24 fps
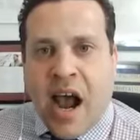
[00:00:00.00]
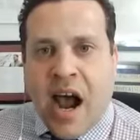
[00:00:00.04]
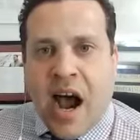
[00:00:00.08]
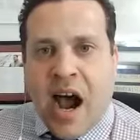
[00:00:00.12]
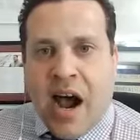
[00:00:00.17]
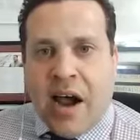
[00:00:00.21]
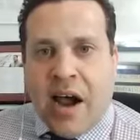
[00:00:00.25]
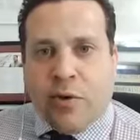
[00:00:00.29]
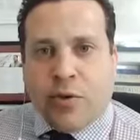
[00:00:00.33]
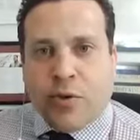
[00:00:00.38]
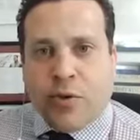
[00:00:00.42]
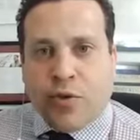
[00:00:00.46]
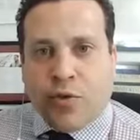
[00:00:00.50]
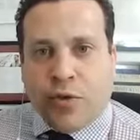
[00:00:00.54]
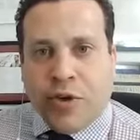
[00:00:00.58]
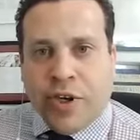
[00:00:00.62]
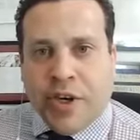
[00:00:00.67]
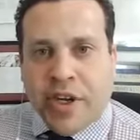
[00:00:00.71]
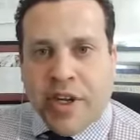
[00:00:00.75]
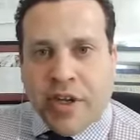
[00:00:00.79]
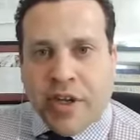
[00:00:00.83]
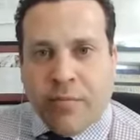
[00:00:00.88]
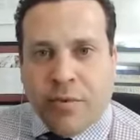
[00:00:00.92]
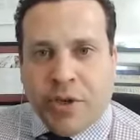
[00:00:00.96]
I was
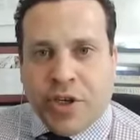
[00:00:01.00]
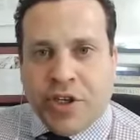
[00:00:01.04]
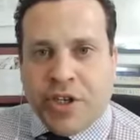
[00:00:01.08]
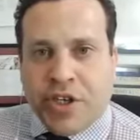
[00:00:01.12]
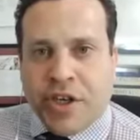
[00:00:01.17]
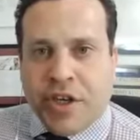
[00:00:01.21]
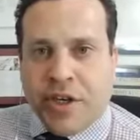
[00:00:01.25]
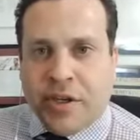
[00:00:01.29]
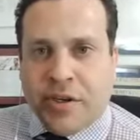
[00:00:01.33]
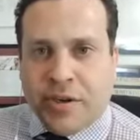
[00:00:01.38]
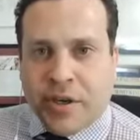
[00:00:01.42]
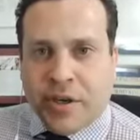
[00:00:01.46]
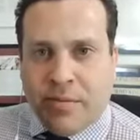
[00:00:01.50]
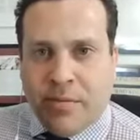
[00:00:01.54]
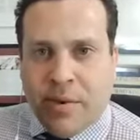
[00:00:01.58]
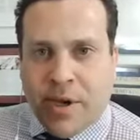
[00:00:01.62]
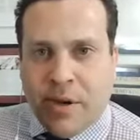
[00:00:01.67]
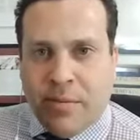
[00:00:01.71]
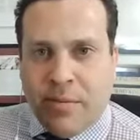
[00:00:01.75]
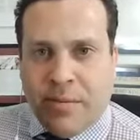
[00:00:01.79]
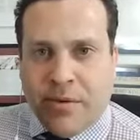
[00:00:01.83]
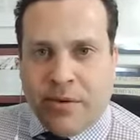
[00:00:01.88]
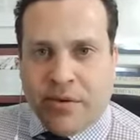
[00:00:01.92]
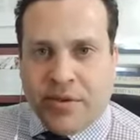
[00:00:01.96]
reading machine learning
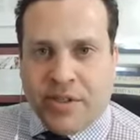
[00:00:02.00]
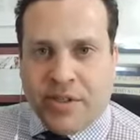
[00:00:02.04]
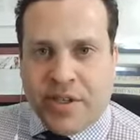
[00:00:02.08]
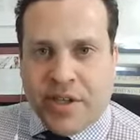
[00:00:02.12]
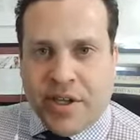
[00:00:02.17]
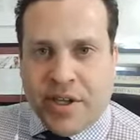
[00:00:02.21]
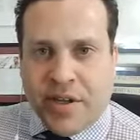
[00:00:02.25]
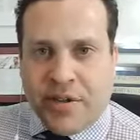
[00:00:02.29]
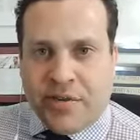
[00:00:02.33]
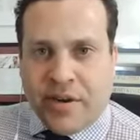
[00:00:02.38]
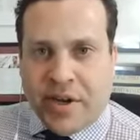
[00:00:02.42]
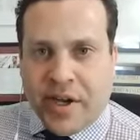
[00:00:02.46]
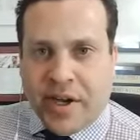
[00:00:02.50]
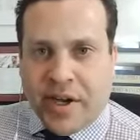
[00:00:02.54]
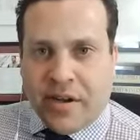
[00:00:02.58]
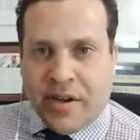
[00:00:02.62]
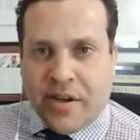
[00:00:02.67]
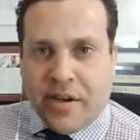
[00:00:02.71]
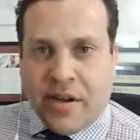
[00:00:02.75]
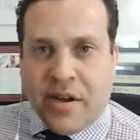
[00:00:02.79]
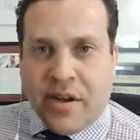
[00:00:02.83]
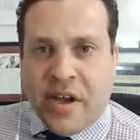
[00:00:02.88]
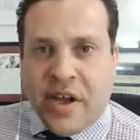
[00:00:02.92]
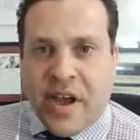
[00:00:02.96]
papers the other night,
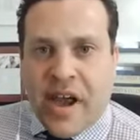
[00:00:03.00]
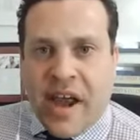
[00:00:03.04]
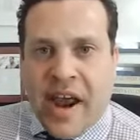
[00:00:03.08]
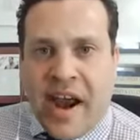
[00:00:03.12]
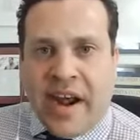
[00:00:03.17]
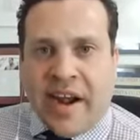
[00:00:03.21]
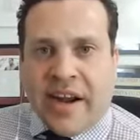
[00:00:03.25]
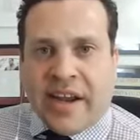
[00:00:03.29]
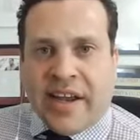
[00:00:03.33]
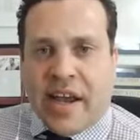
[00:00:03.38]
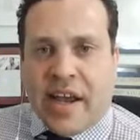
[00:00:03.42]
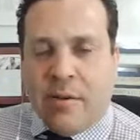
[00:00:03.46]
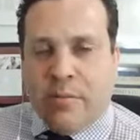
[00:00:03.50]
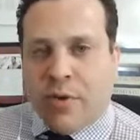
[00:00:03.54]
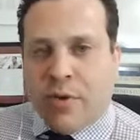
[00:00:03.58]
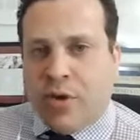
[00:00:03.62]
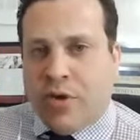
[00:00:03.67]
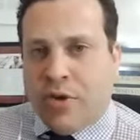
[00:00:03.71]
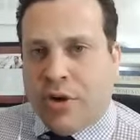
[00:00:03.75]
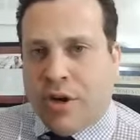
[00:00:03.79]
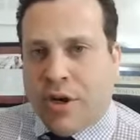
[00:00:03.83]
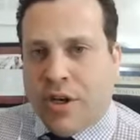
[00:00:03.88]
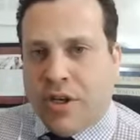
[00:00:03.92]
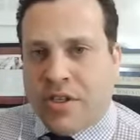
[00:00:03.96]
and I came
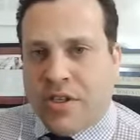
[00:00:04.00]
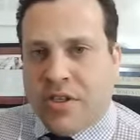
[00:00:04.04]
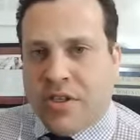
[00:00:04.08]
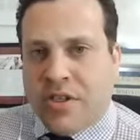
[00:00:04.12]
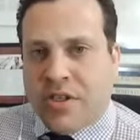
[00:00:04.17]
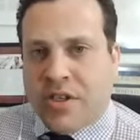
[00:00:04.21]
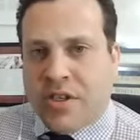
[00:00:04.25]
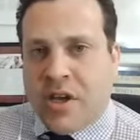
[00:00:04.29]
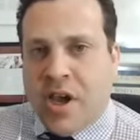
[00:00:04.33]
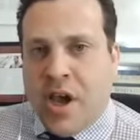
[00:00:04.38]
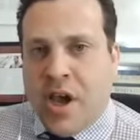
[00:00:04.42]
across